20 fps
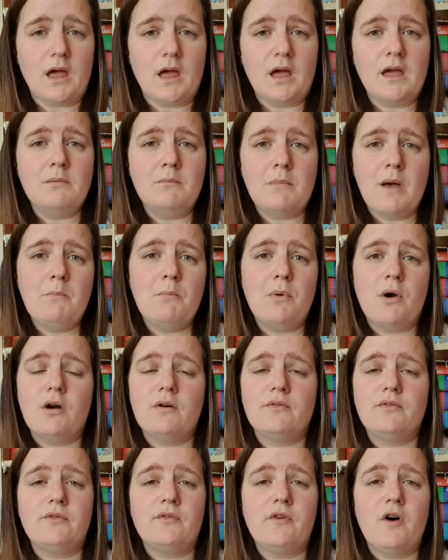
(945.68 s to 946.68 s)
a member
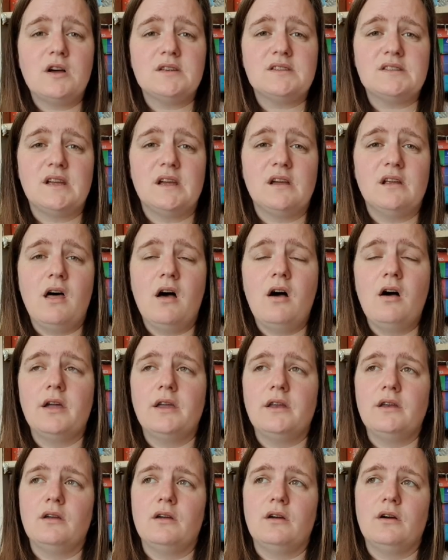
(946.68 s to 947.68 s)
of the Farseer
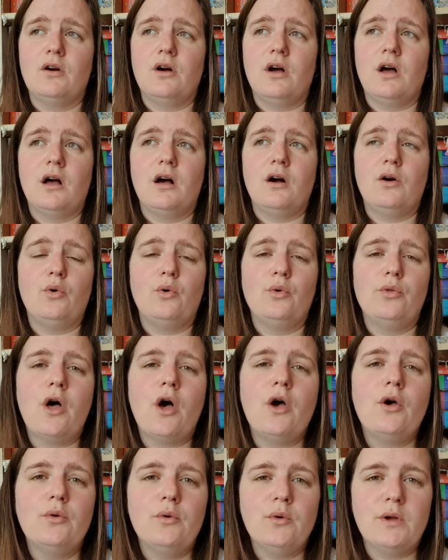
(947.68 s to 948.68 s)
line.
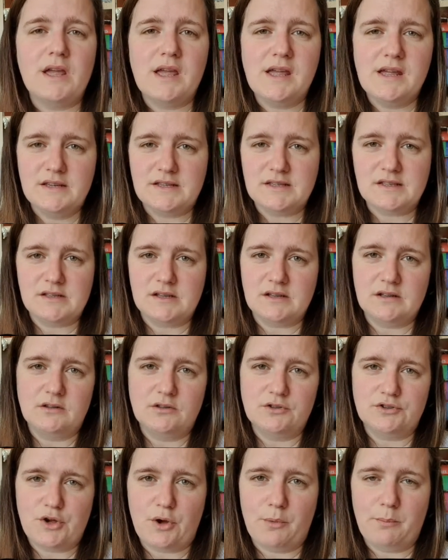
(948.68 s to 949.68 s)
Although he's
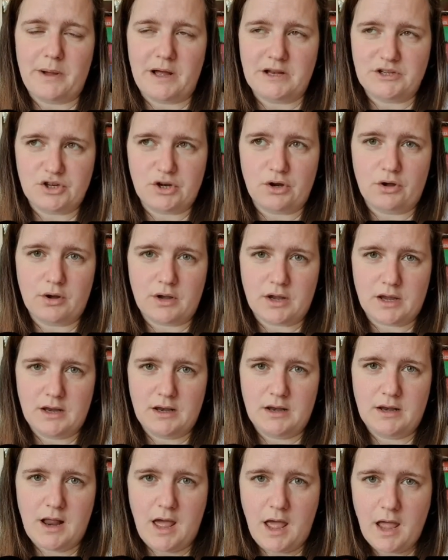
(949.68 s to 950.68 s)
still Tom Badgerlock
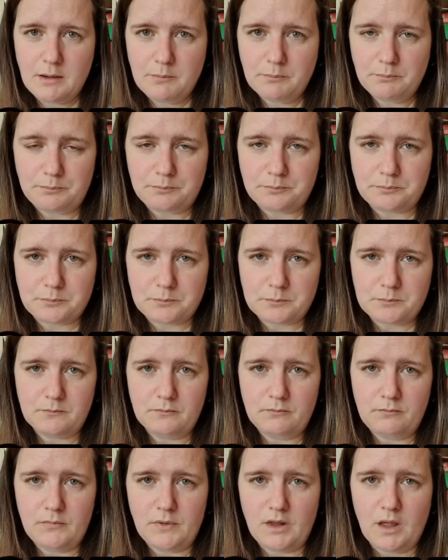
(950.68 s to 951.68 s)
in name,
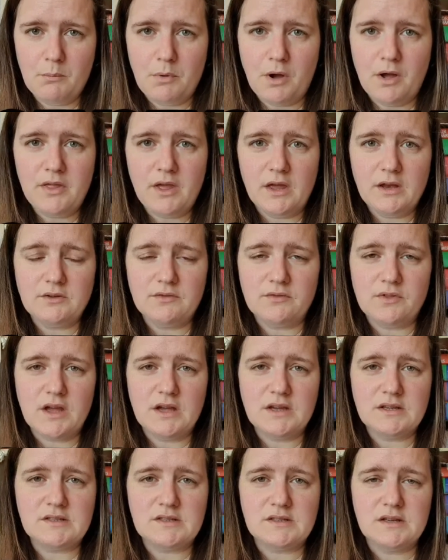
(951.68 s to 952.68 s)
by the end of
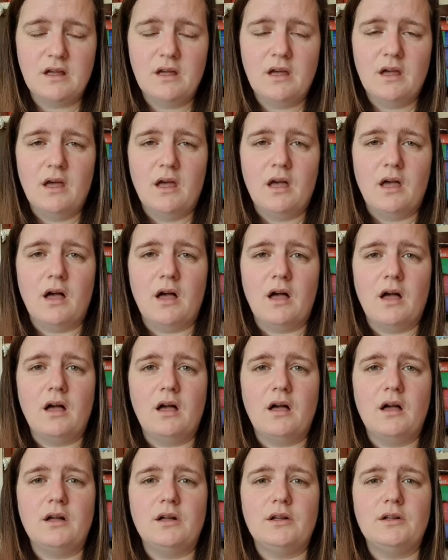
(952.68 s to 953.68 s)
this,
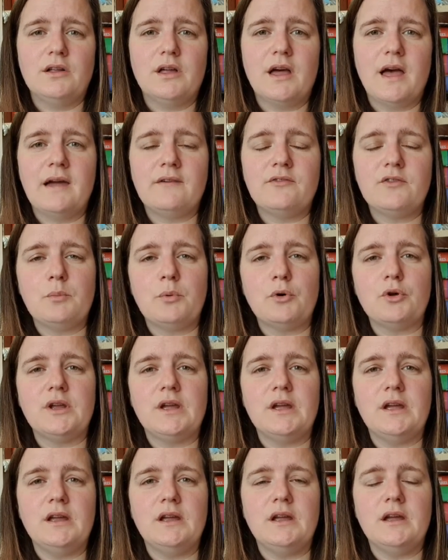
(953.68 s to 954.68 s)
uh,
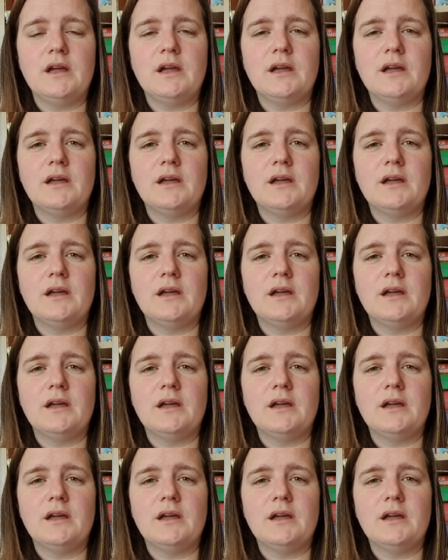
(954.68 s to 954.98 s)
everybody